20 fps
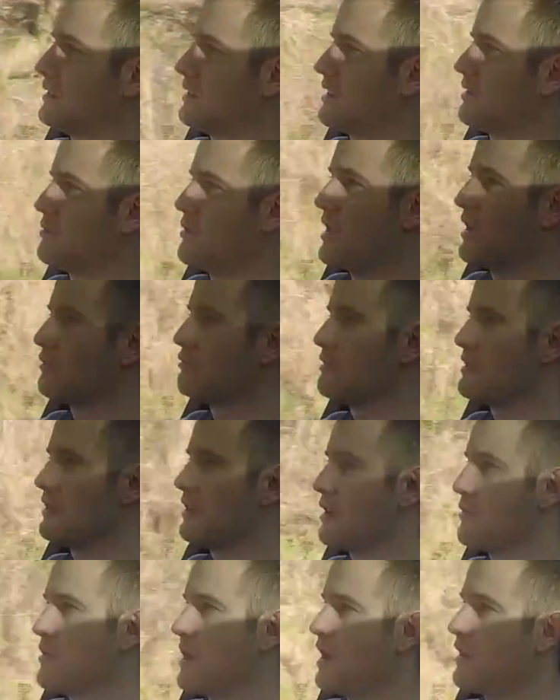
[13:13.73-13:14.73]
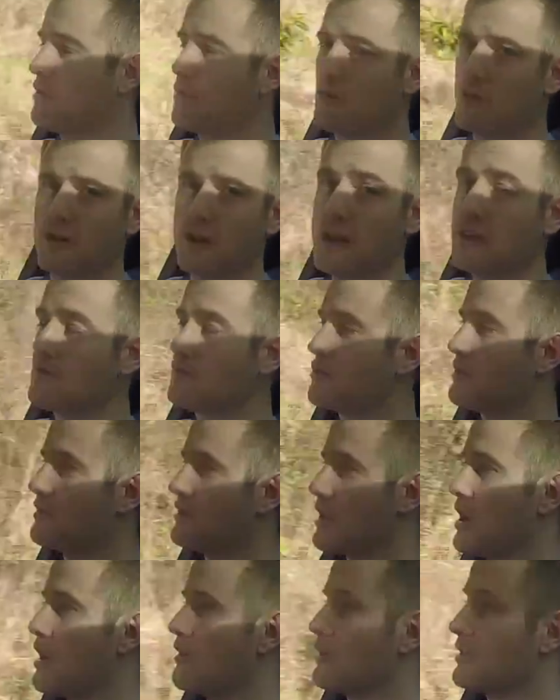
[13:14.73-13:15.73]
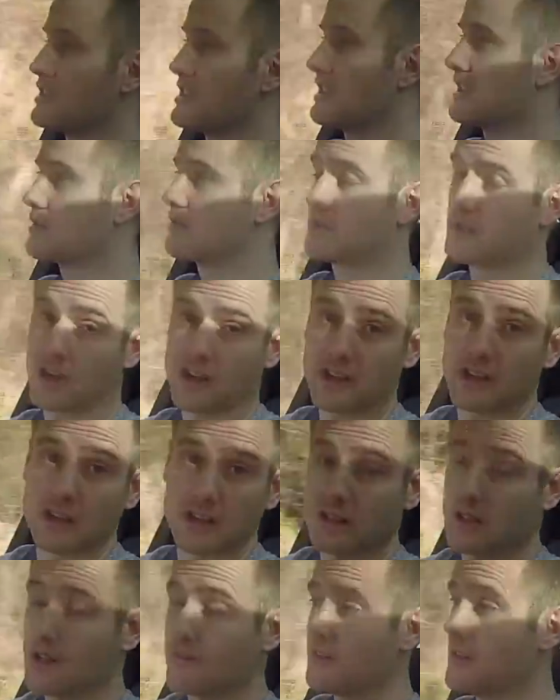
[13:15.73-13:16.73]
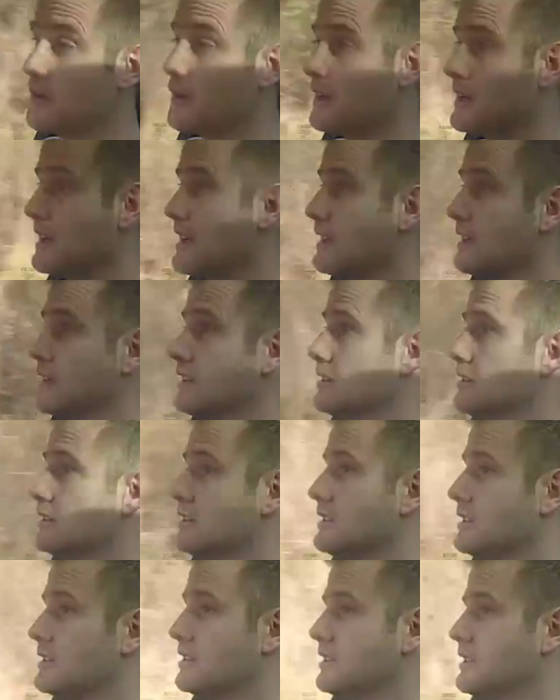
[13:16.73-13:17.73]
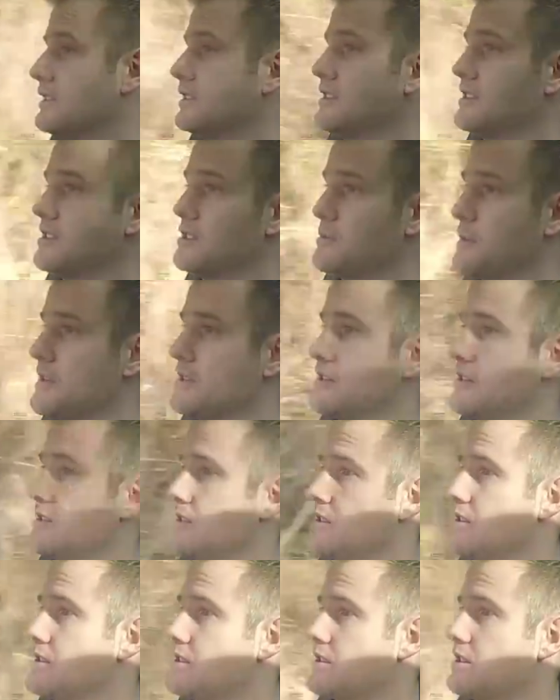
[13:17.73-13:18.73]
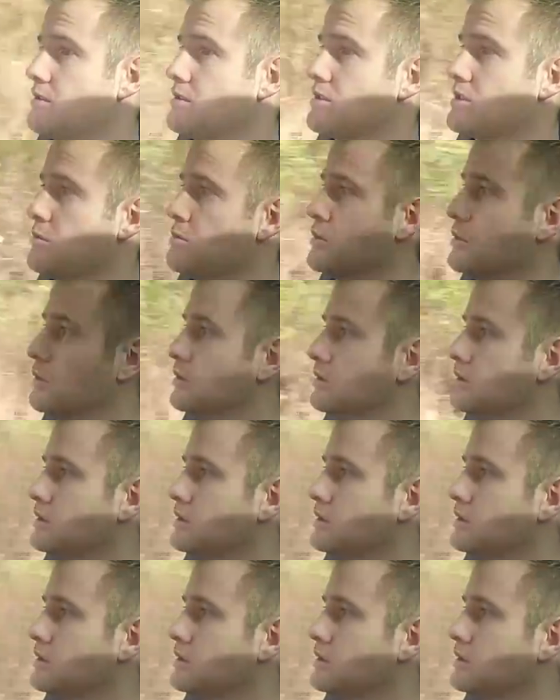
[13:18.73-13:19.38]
I might have already driven over 6 cyclists. I have no idea. The suspension is just so supple.